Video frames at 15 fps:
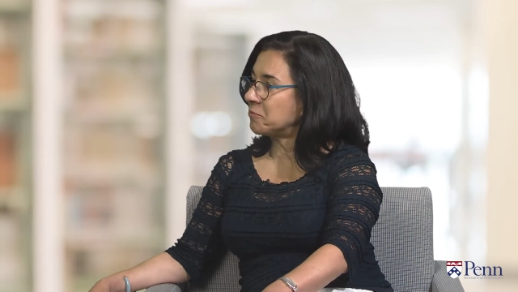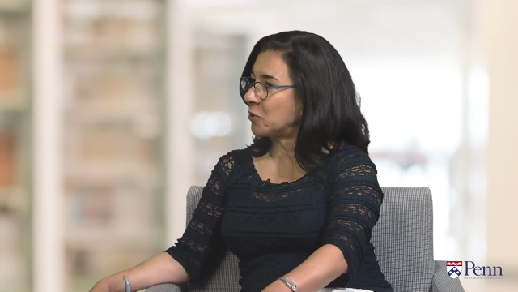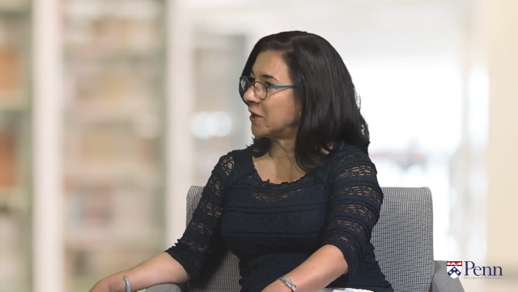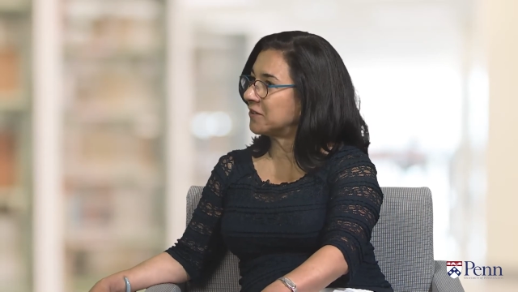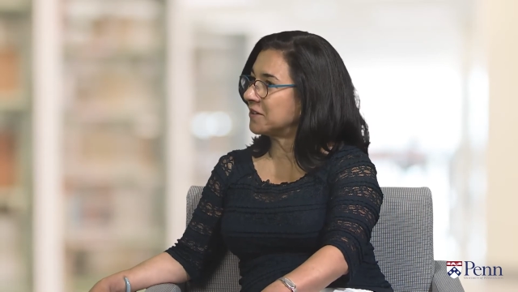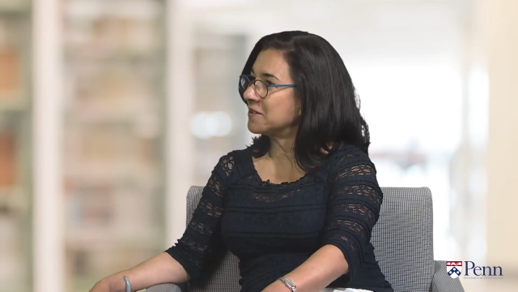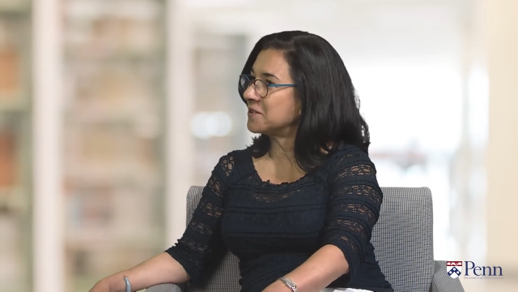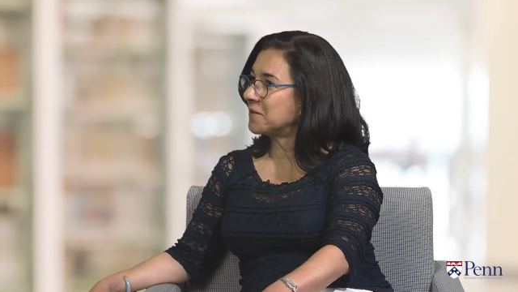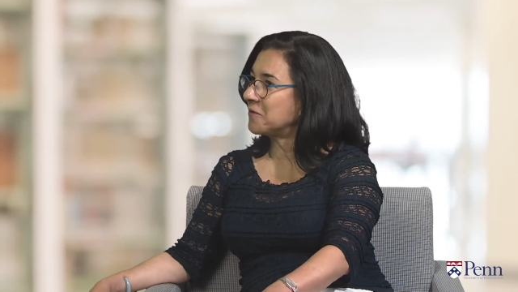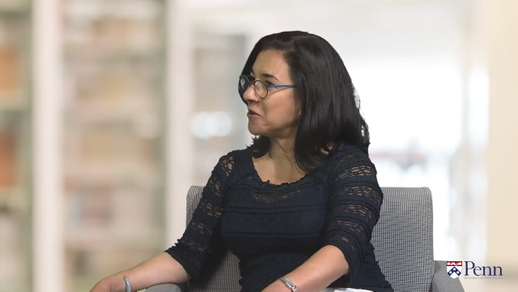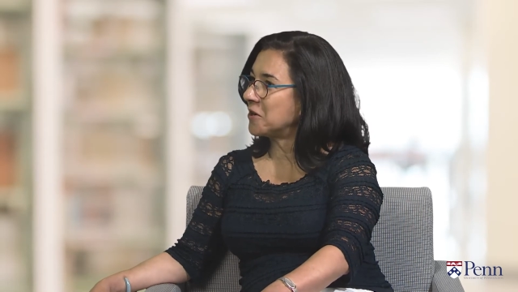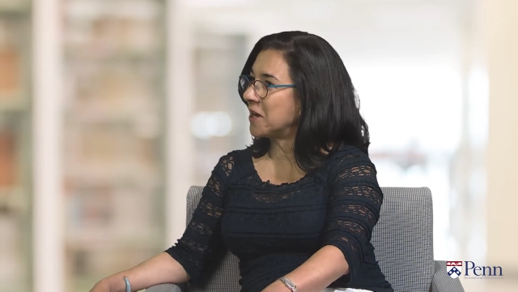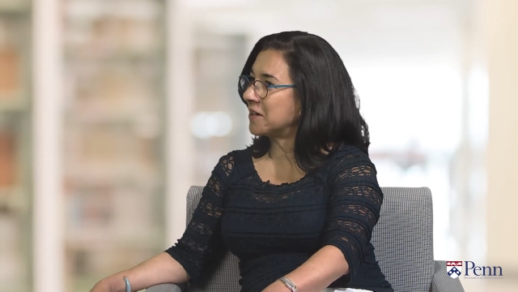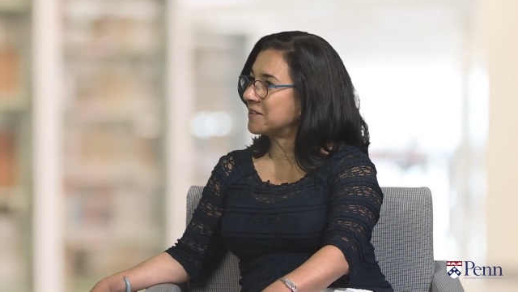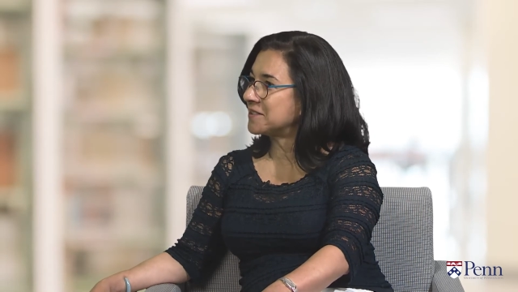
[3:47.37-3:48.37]
President of the
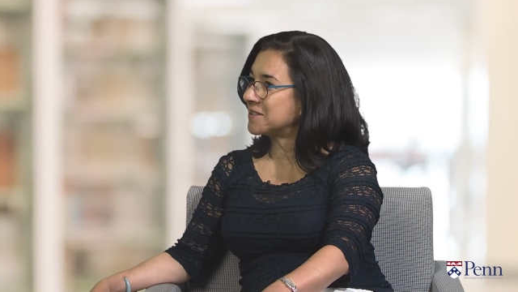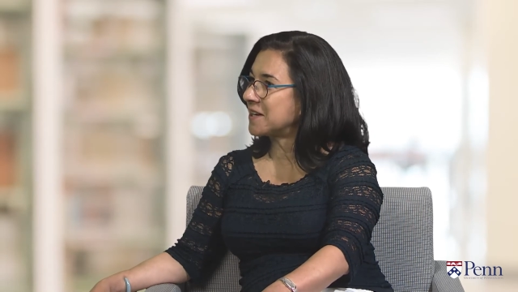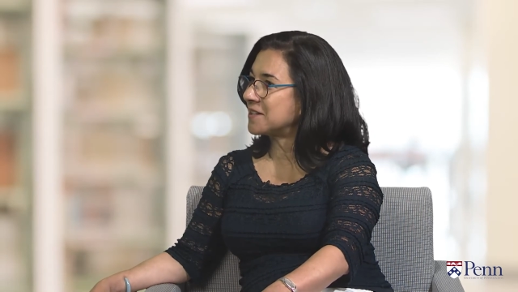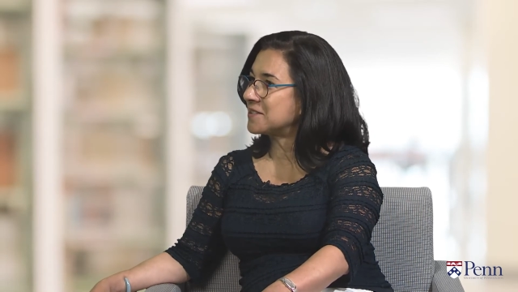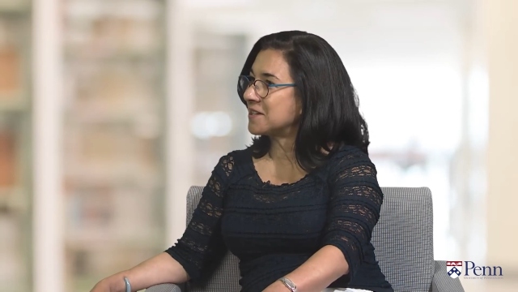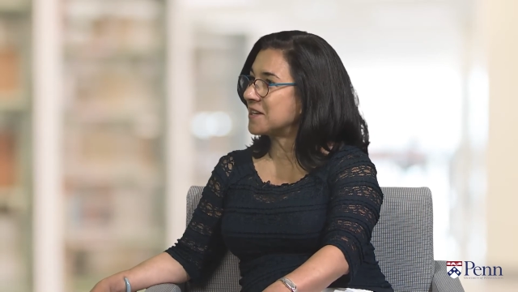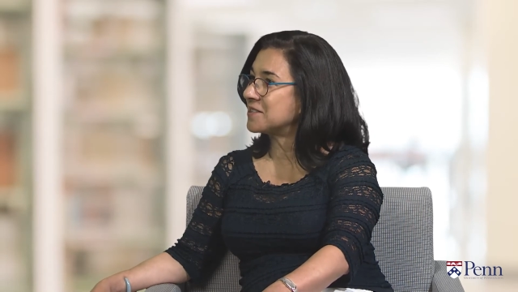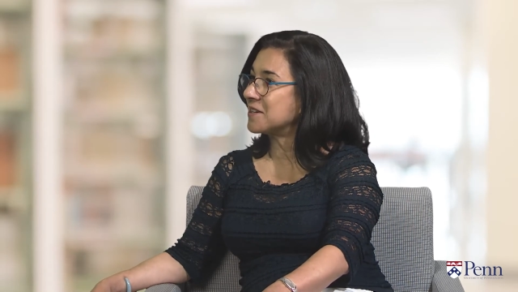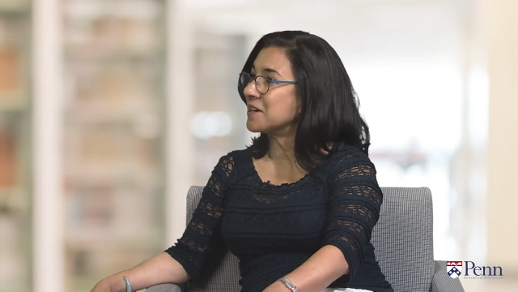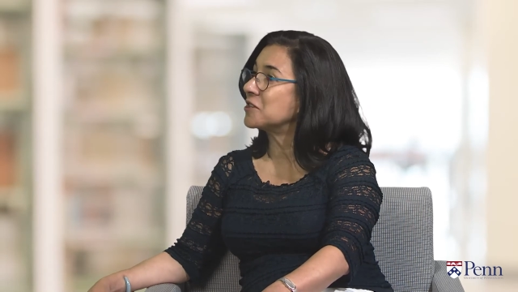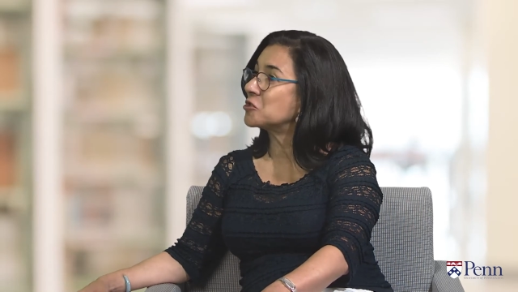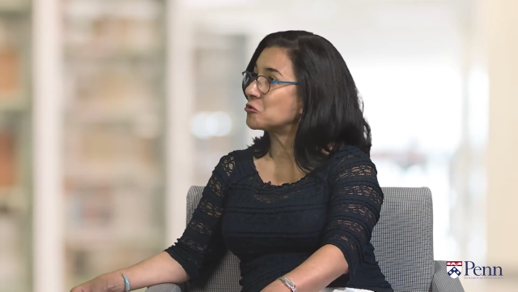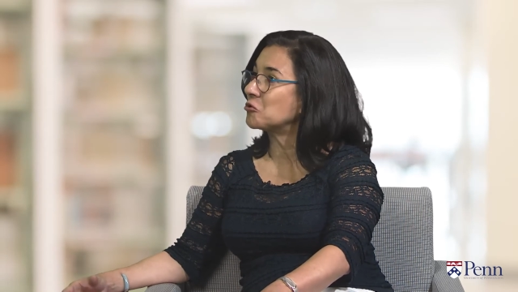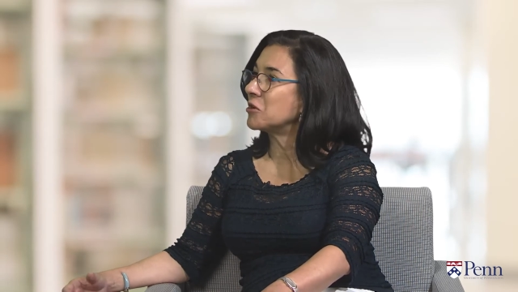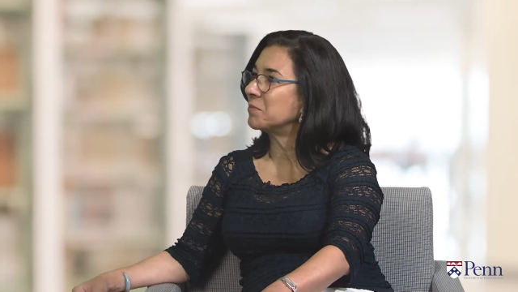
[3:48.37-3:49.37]
United States is an
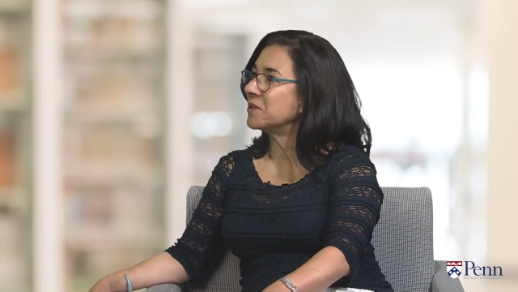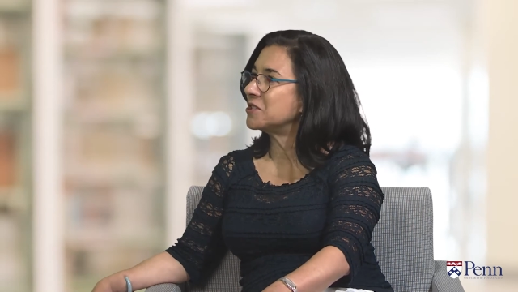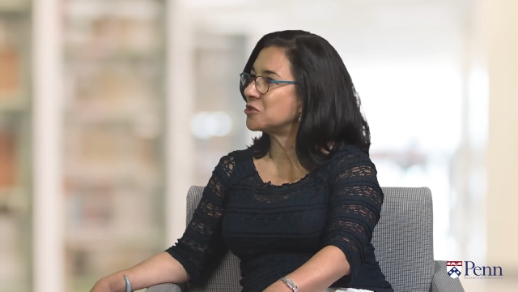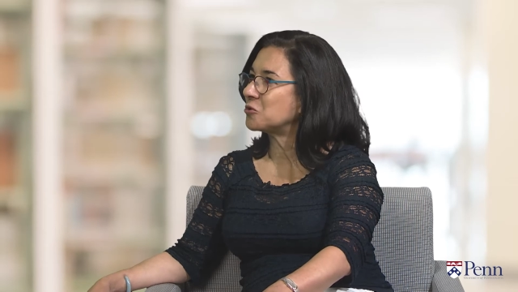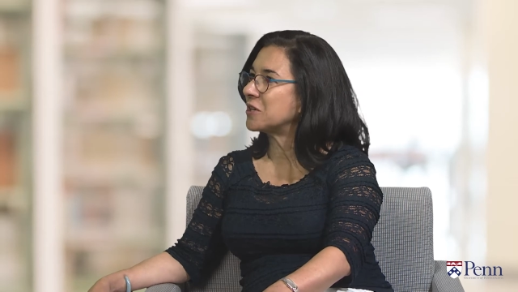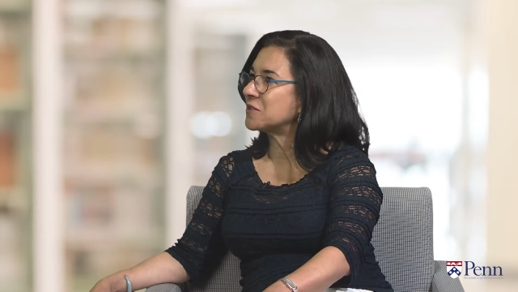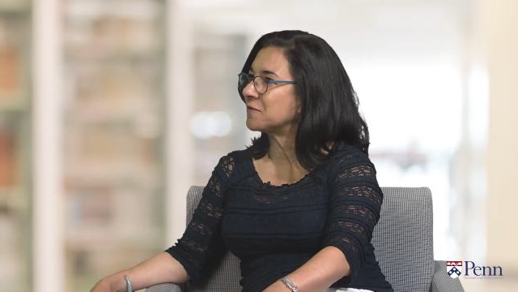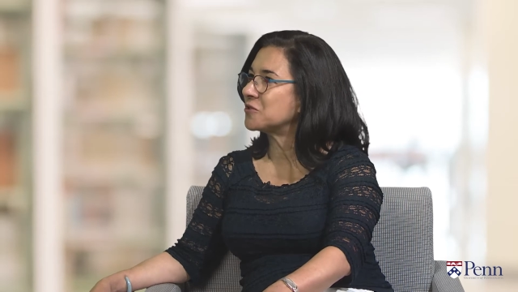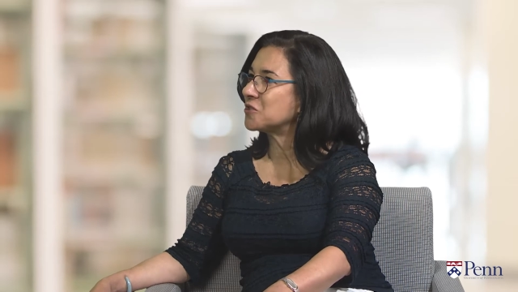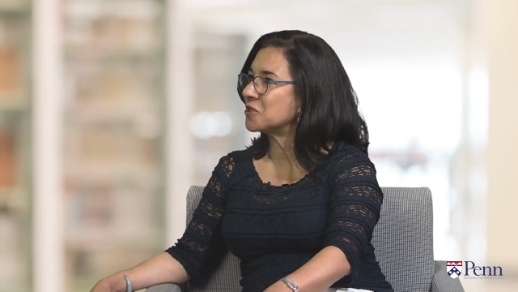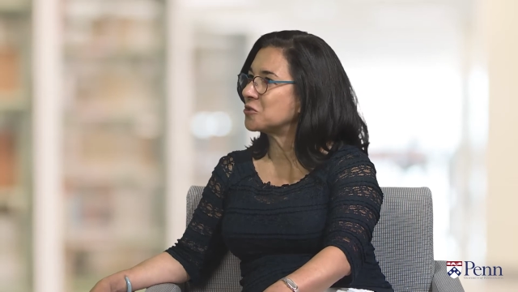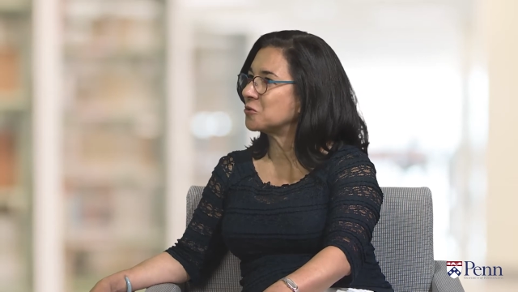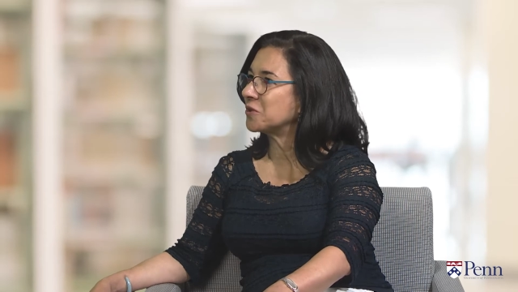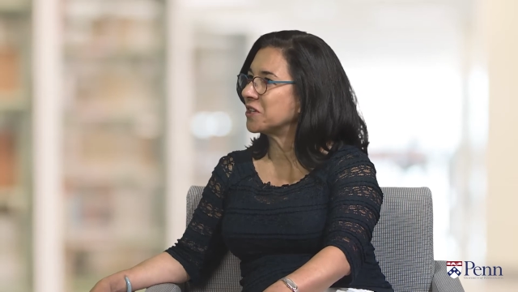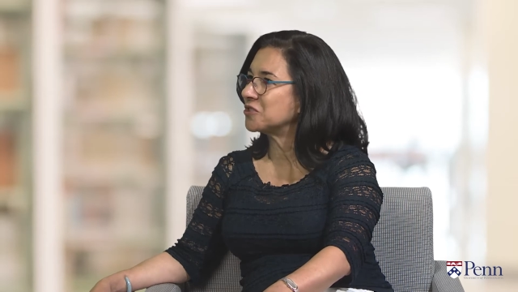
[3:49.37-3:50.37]
extremely stressful
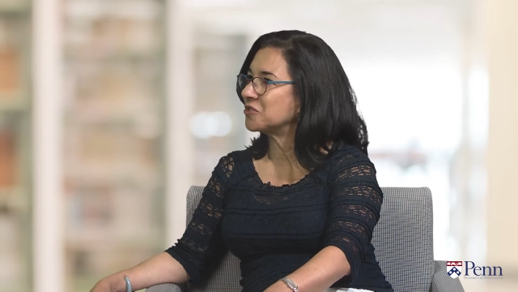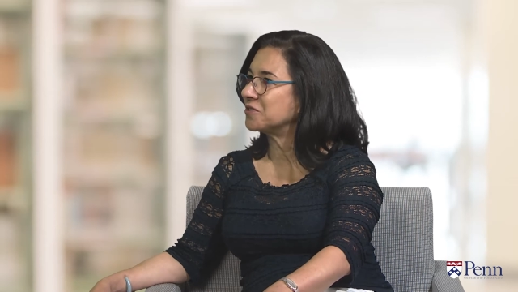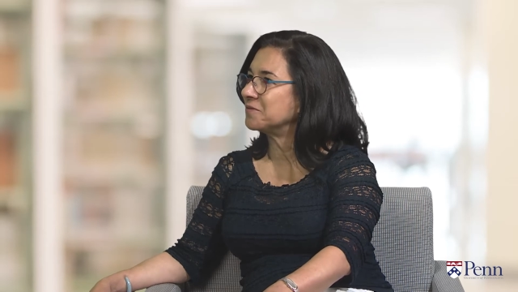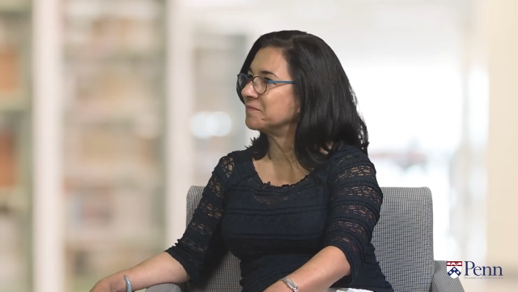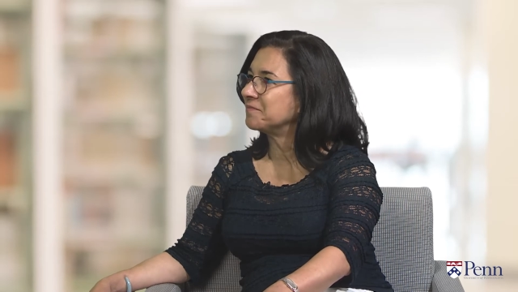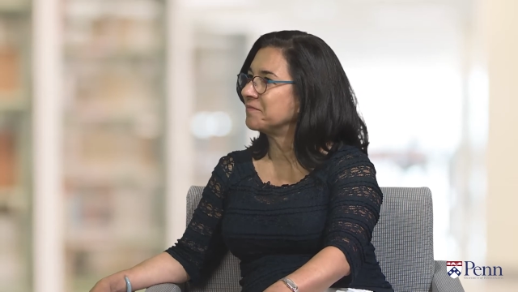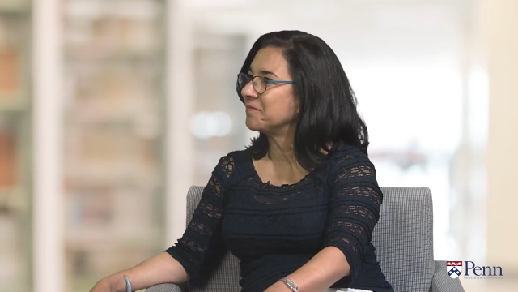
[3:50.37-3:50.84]
situation.